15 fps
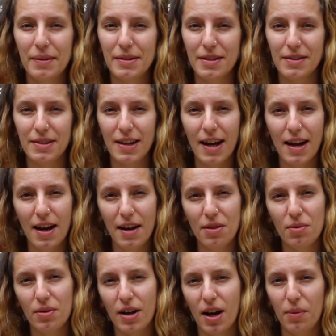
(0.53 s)
videos. So today I
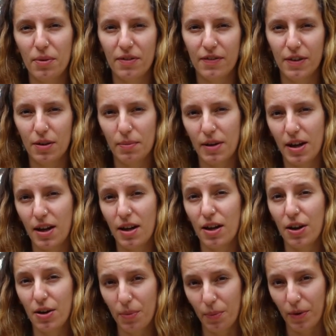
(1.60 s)
thought I would film a
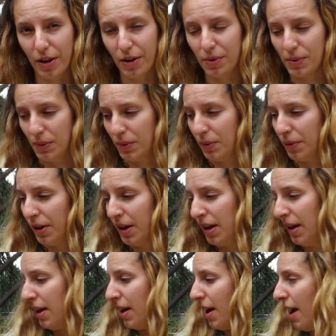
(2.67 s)
homeware haul.
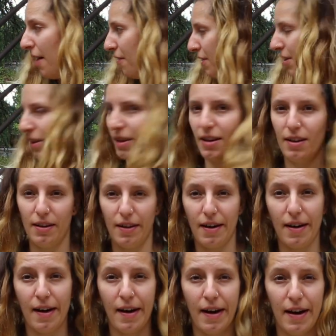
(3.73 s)
Everything
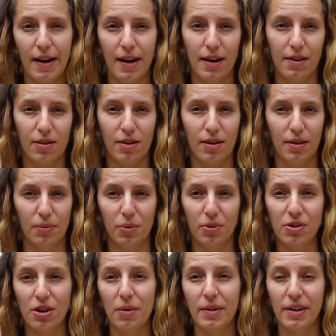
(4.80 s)
I uh, will
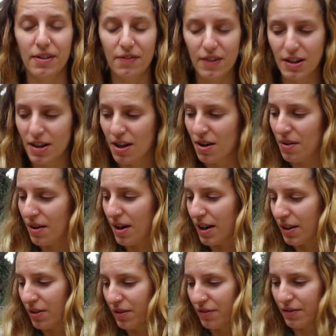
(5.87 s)
show in this video
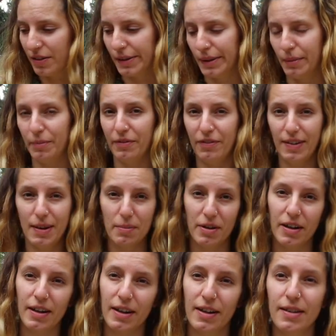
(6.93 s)
I got from flea
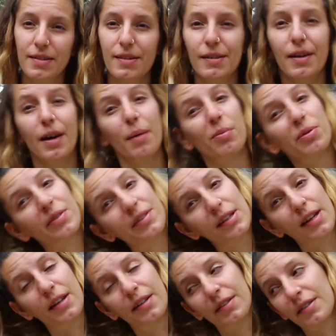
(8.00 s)
markets, car boot
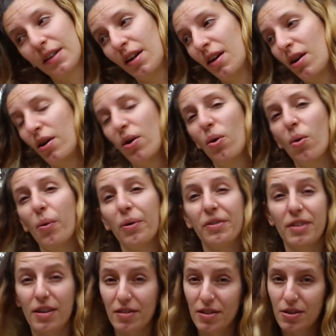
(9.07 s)
sales or
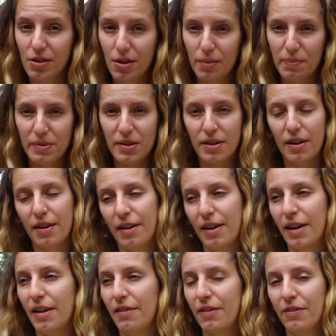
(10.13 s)
charity shops uh,
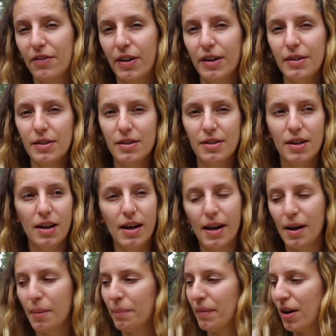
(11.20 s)
here in France.
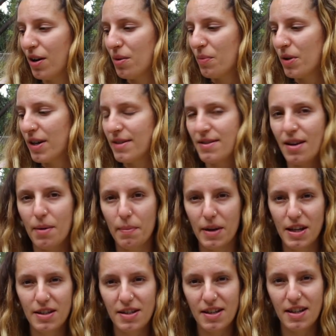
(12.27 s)
Um, homeware is
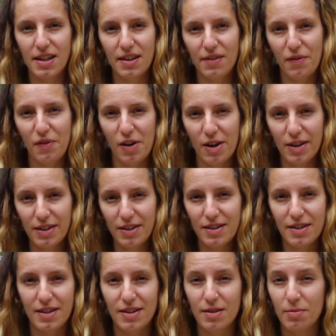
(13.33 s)
amazing in
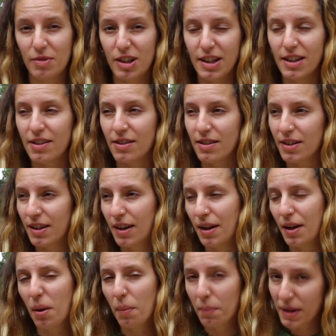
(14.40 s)
France. There's some really good
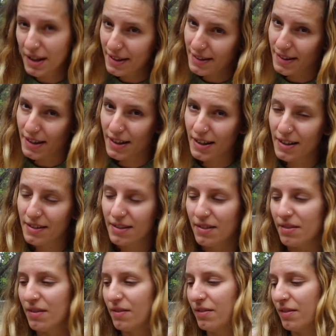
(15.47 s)
pieces
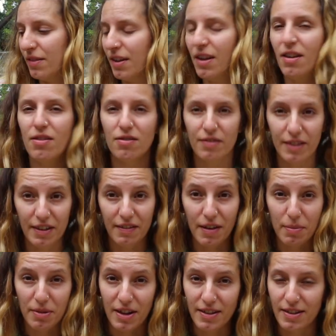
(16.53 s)
and really
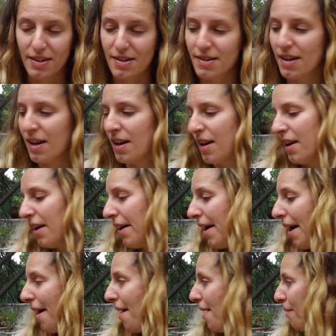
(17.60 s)
great prices.
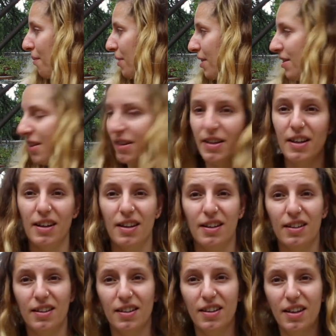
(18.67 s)
Um, so yeah,
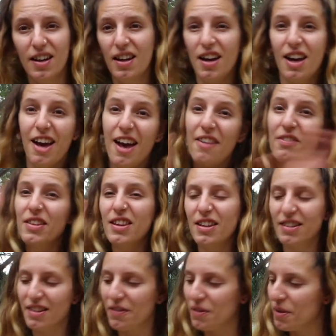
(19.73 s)

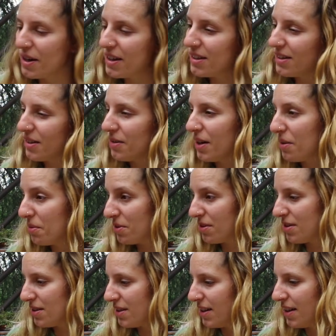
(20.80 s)
everything's everywhere, so I will
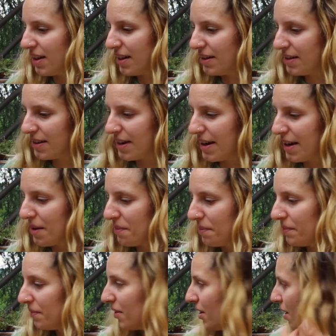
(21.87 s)
just start.
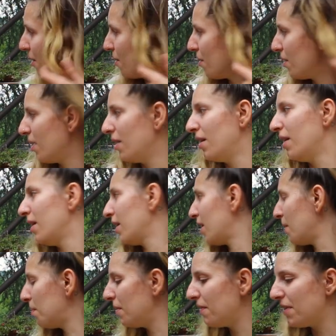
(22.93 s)
Um, so a
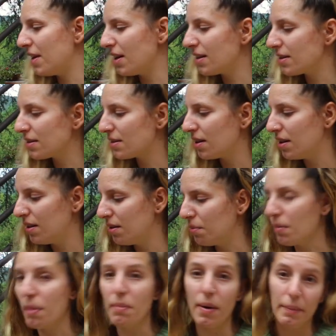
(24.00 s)
couple of things
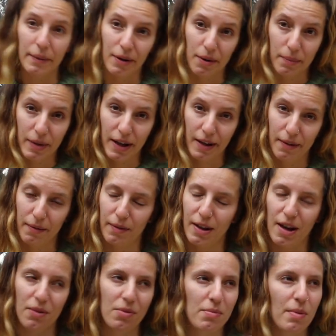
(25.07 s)
my mum got me.
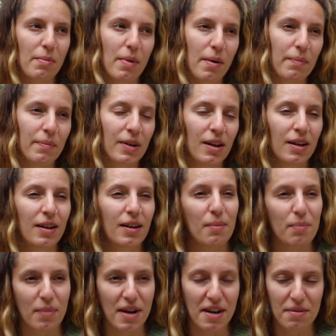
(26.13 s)
Now when my mum
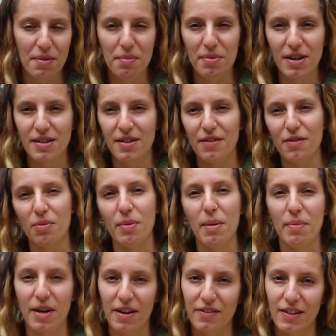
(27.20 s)
buys me presents for
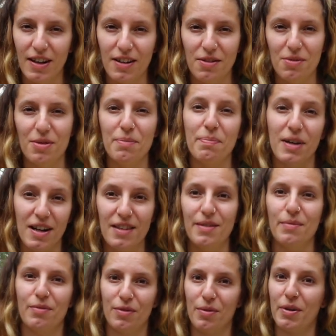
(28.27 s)
my birthday, she always buys
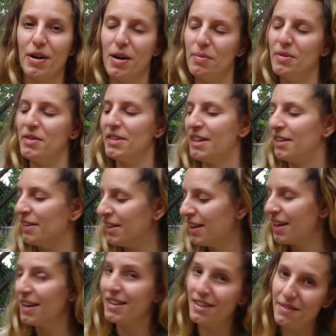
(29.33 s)
them from a car boot sale,
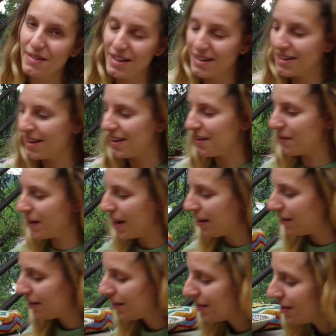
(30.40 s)
so it does kind of
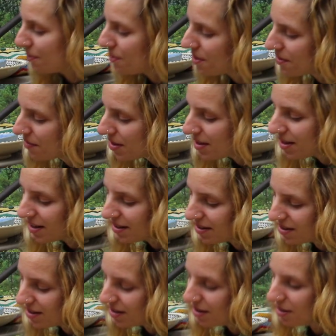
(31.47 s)
count. So one of the things
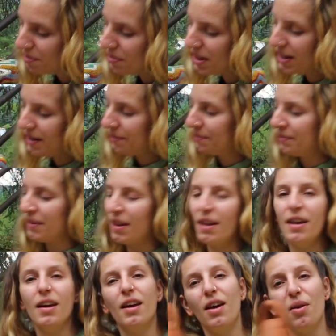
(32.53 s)
she got me
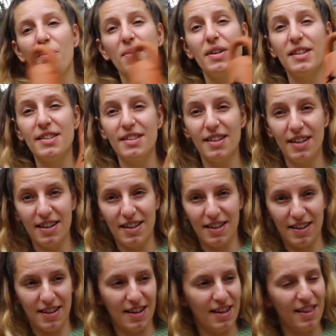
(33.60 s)
was
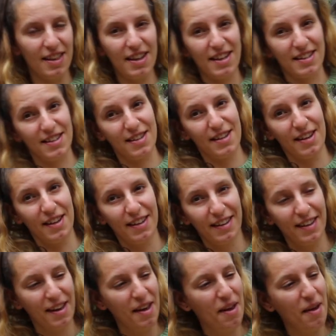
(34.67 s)
this,
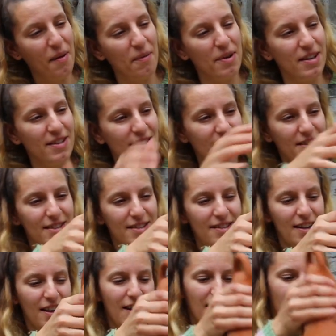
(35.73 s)
which
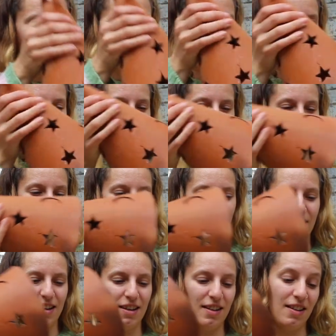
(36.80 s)
is a